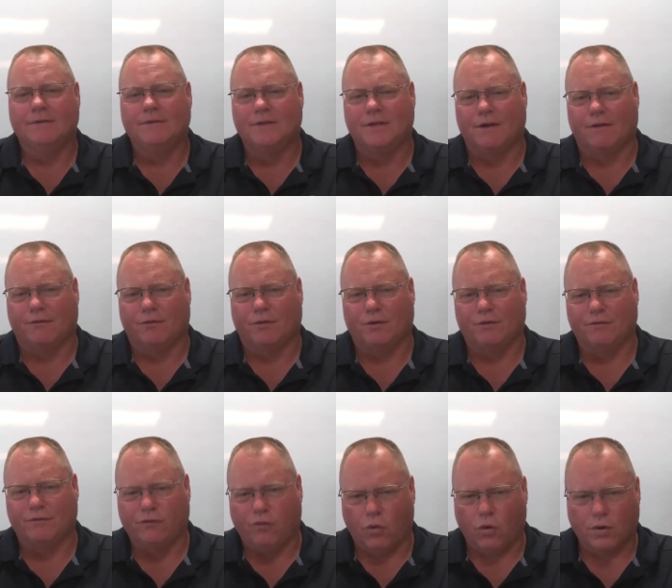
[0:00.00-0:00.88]

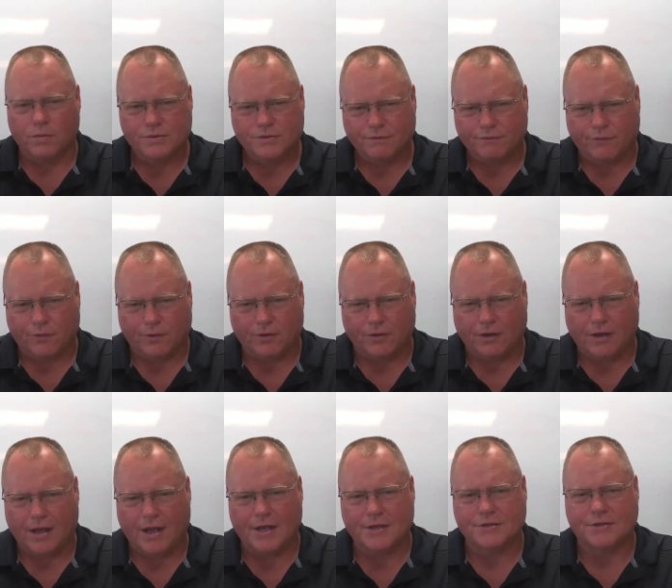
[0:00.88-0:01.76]
different forms of
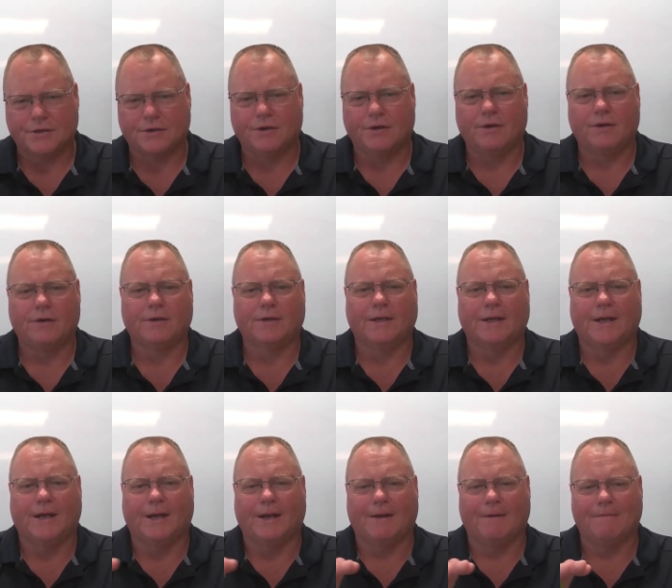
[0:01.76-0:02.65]
fertilizer.
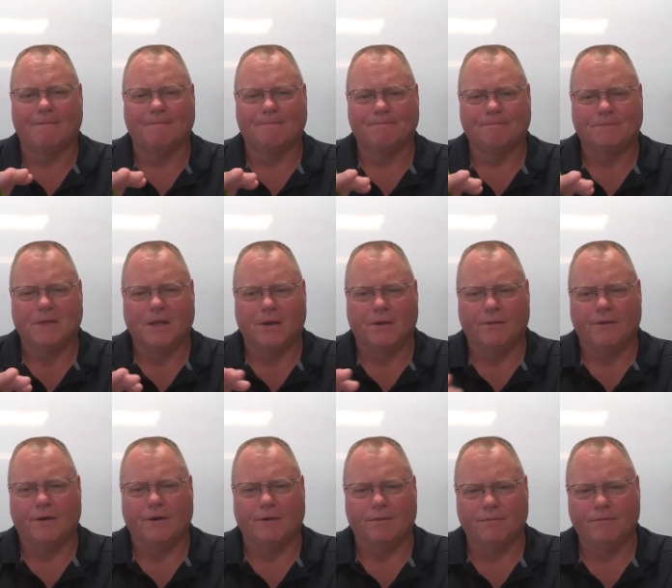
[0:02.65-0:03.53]

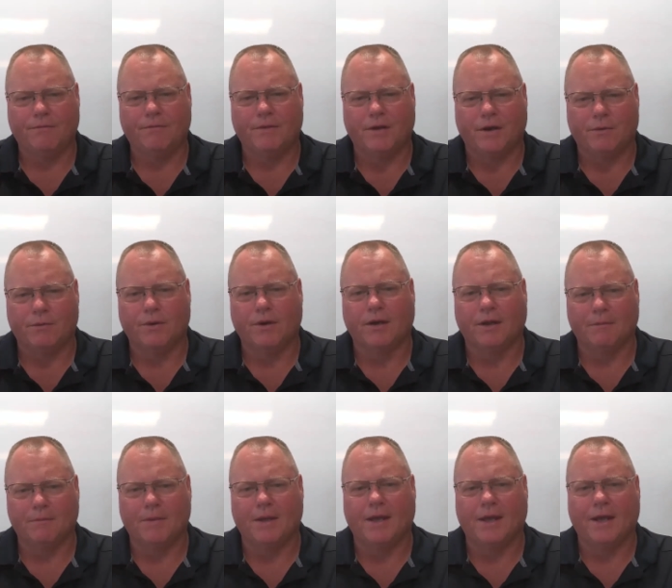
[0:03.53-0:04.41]
They're really
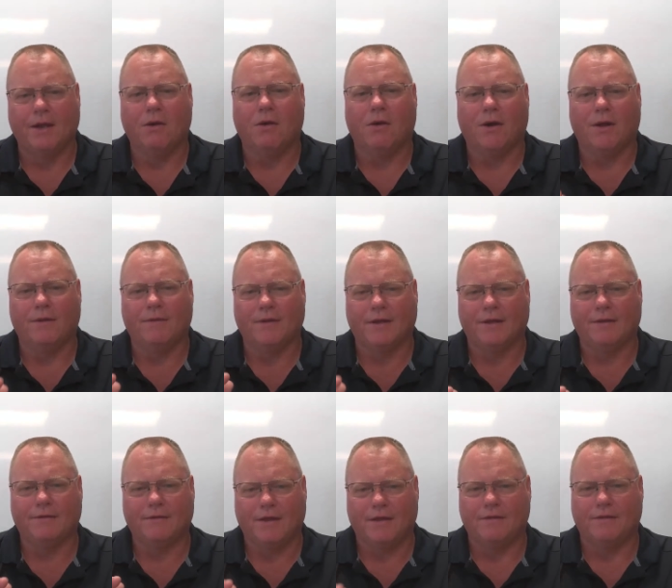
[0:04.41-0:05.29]
big on.
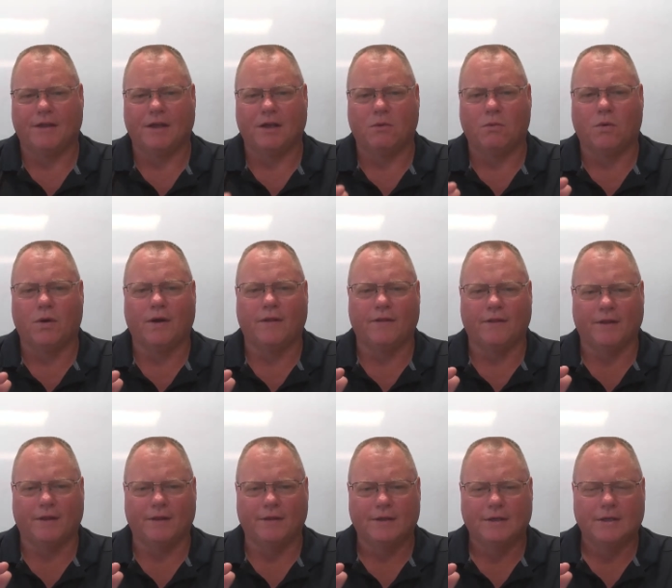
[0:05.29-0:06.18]
They think one of
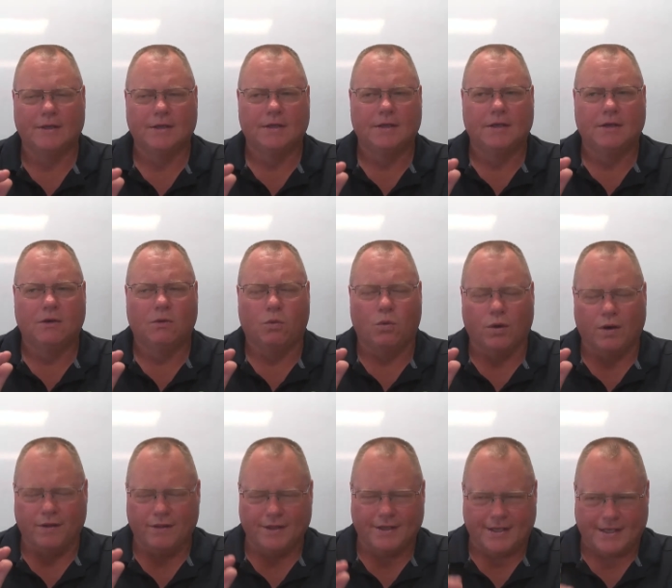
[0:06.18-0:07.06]

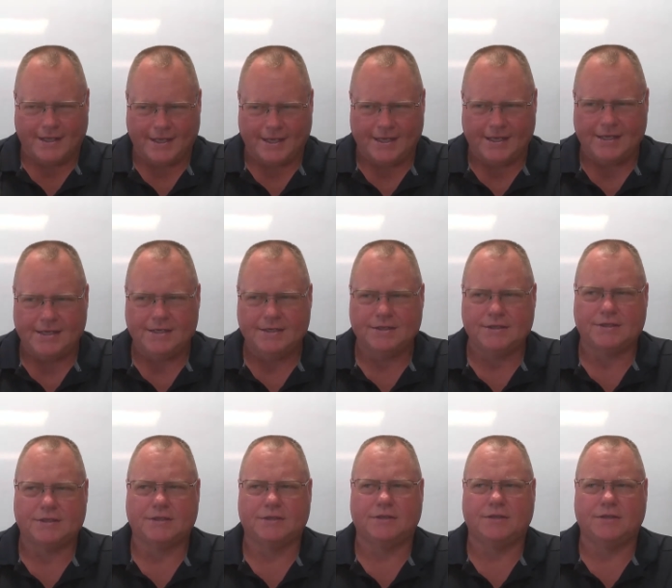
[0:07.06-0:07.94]
the
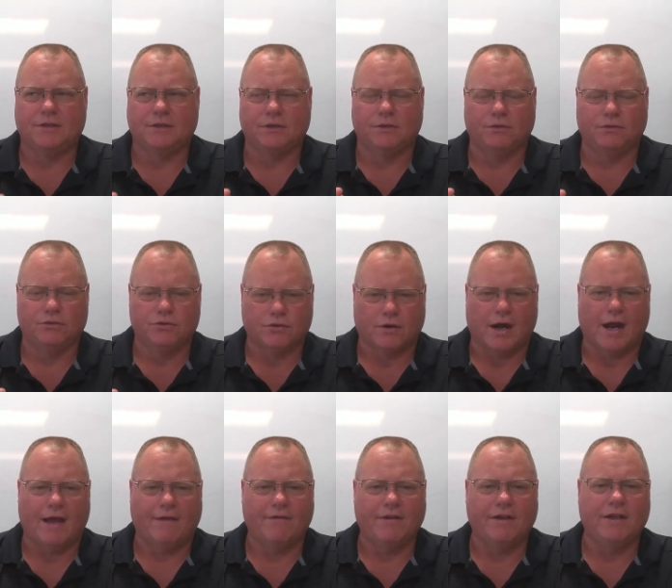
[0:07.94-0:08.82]
keys to
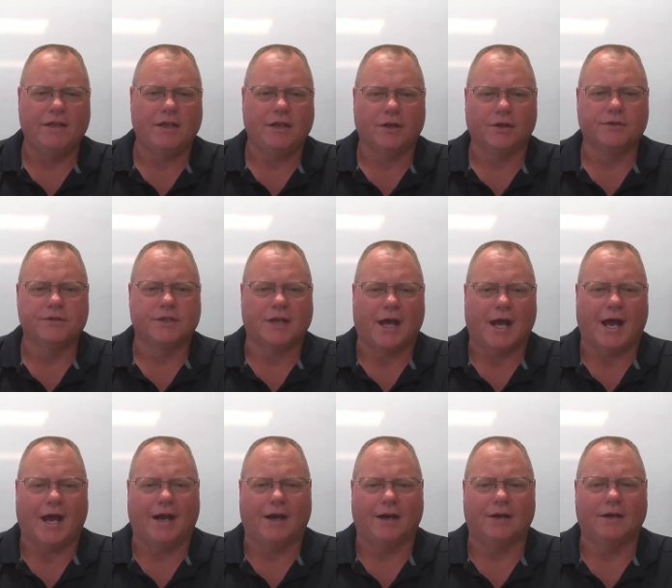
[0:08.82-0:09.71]
driving yields
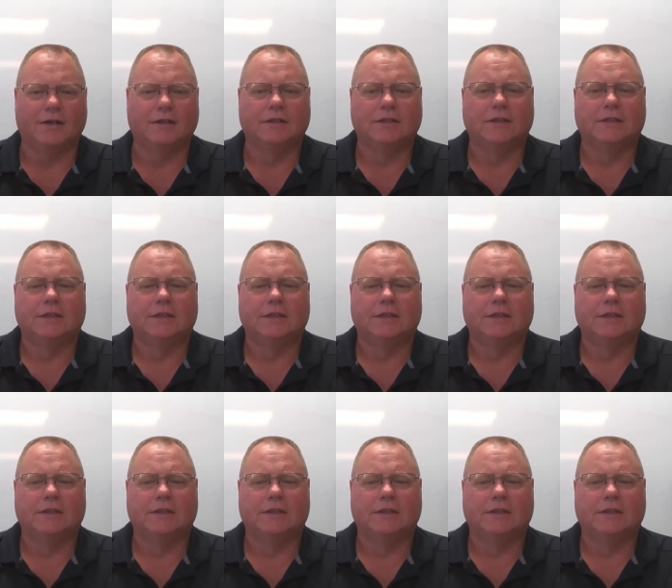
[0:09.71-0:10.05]
higher